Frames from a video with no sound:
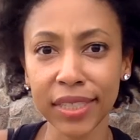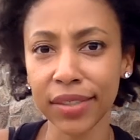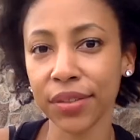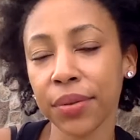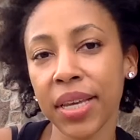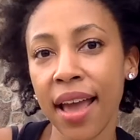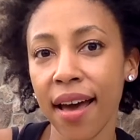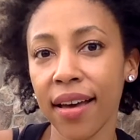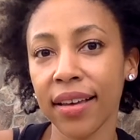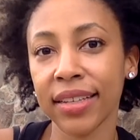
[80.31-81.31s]
so
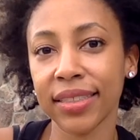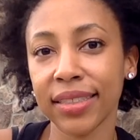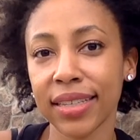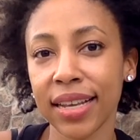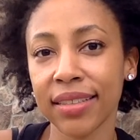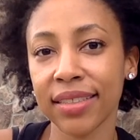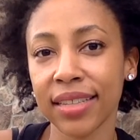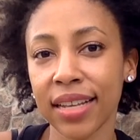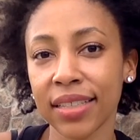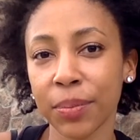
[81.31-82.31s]
yeah,
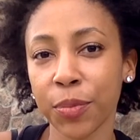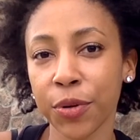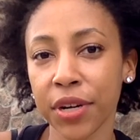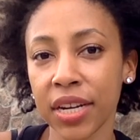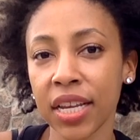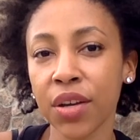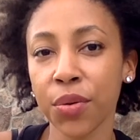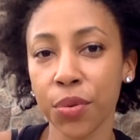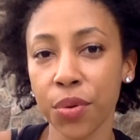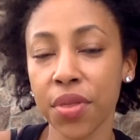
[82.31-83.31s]
it's a pretty
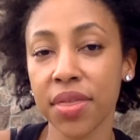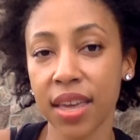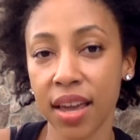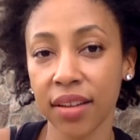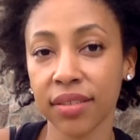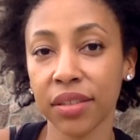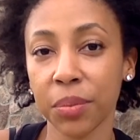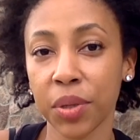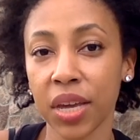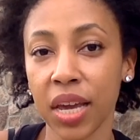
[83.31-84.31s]
cool thing to
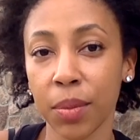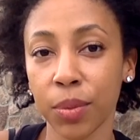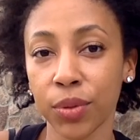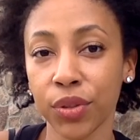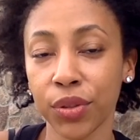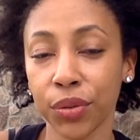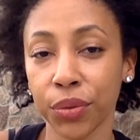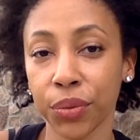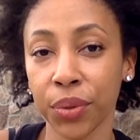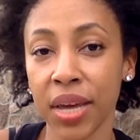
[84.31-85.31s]
be able
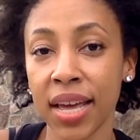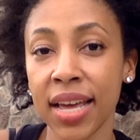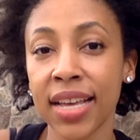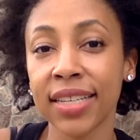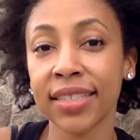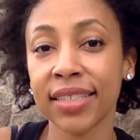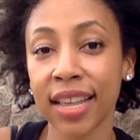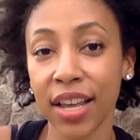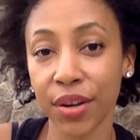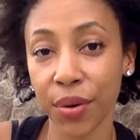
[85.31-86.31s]
to
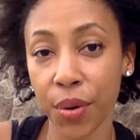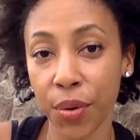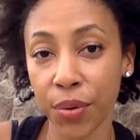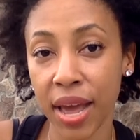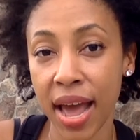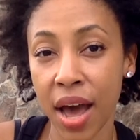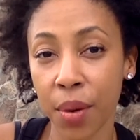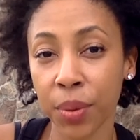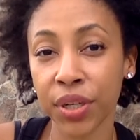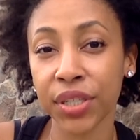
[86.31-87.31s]
set your own
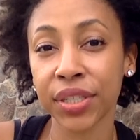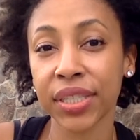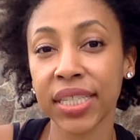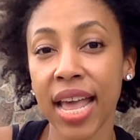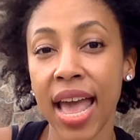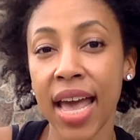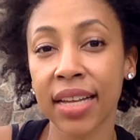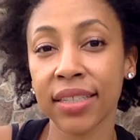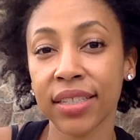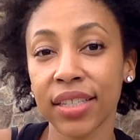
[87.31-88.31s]
hours
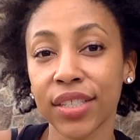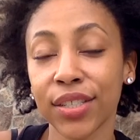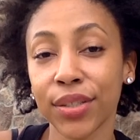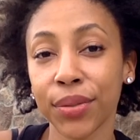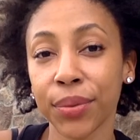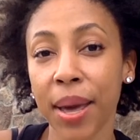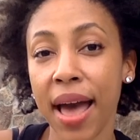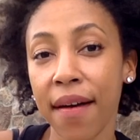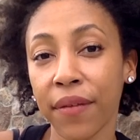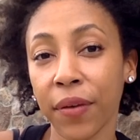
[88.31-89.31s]
and to
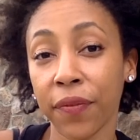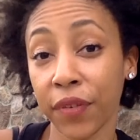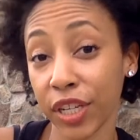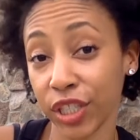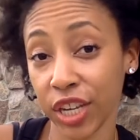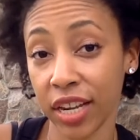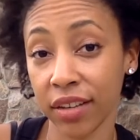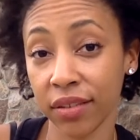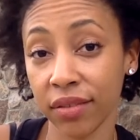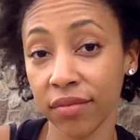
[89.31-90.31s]
have a
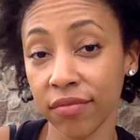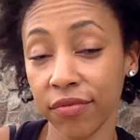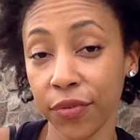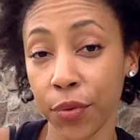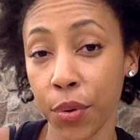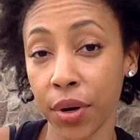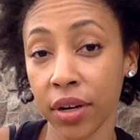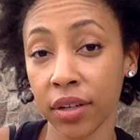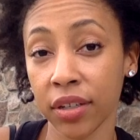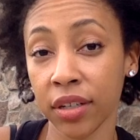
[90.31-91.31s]
vision
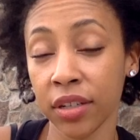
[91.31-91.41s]
for